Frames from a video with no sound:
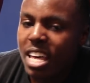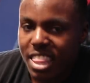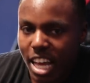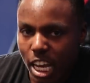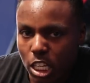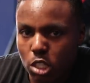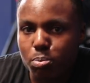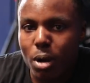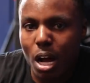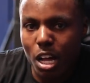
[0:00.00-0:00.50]

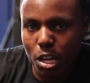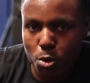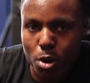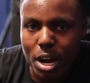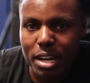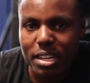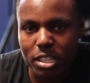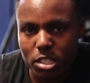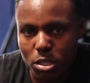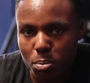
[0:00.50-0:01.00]
that's probably
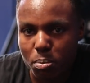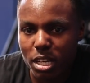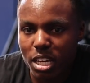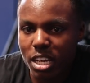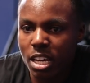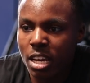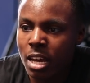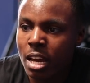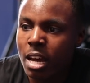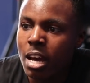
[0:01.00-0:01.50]
where I need to
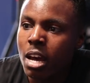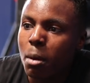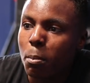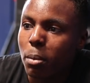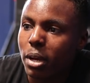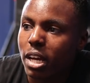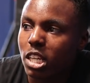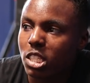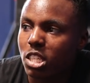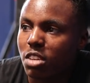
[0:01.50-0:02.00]
be,
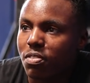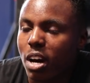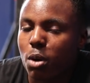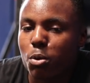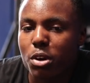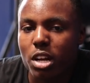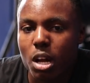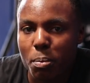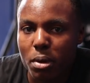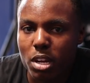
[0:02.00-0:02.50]
because if I
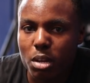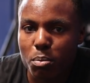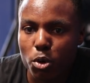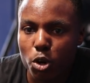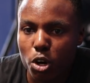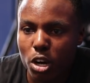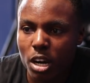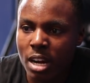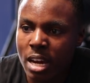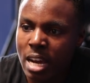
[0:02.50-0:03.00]
went up any
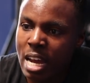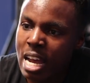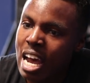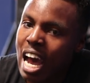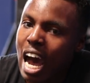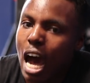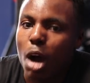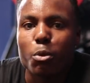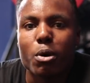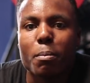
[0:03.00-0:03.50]
more,
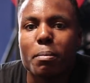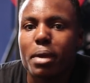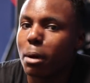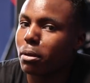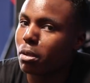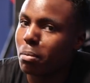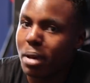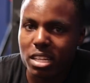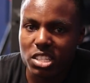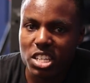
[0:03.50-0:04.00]
I wouldn't be able
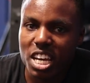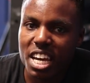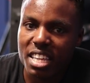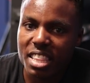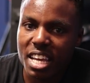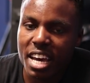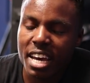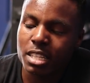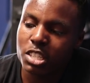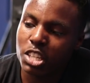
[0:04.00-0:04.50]
to maintain
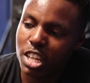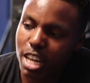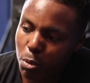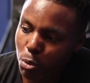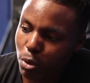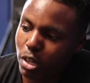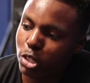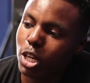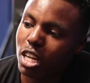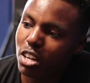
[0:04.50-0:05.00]
that. And today I'm
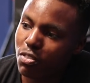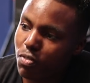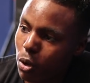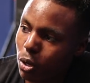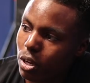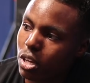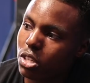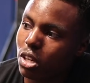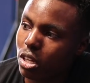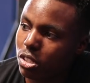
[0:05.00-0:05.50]
really trying to
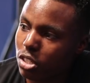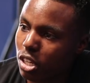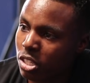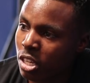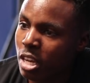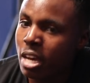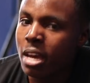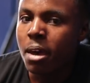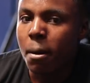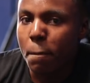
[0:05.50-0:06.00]
focus on just
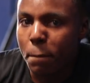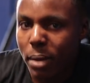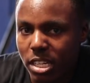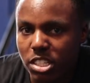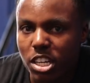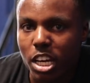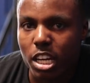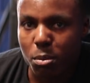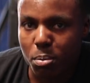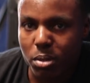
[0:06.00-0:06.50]

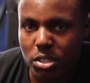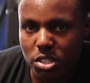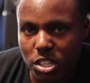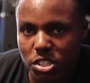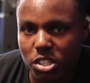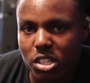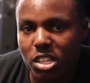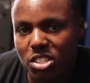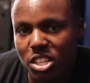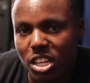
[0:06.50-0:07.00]
maintaining
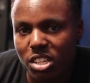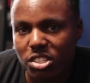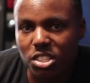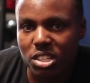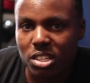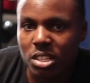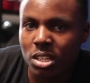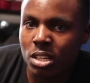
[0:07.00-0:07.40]
position and tension.